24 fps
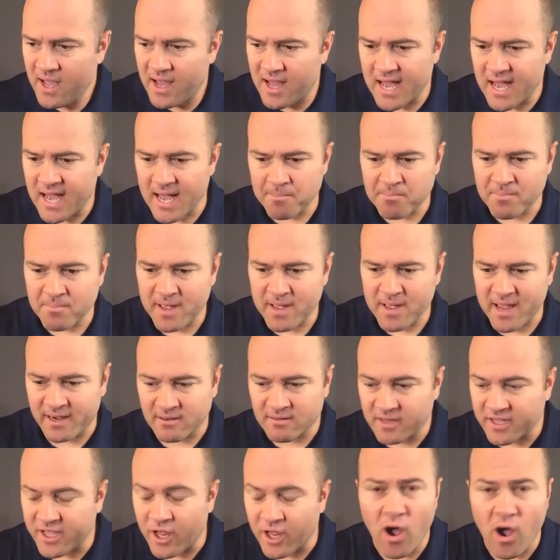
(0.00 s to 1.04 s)
Um,
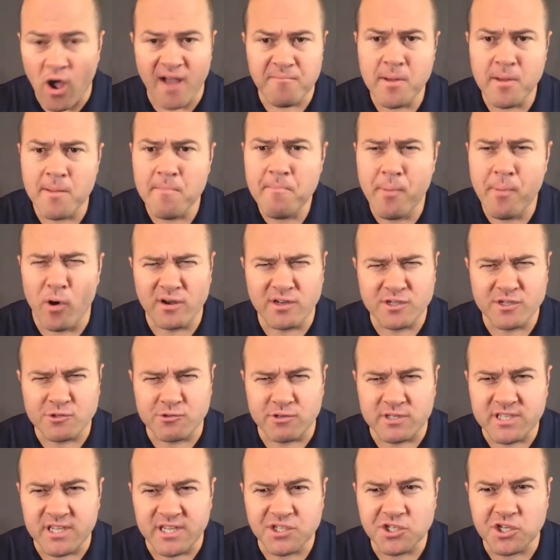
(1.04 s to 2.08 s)
and you know, I've been part of
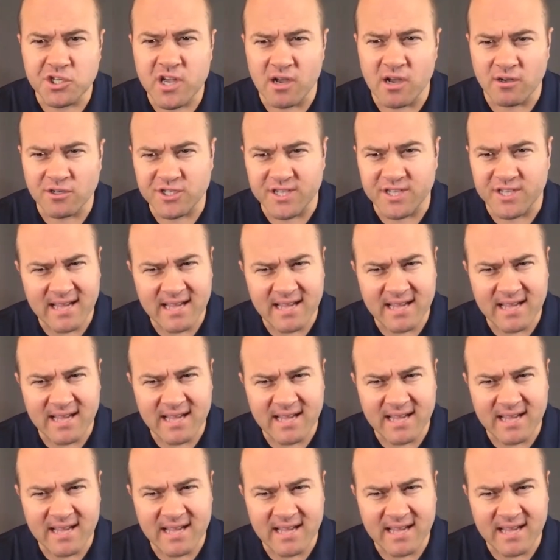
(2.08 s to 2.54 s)
strategic coach.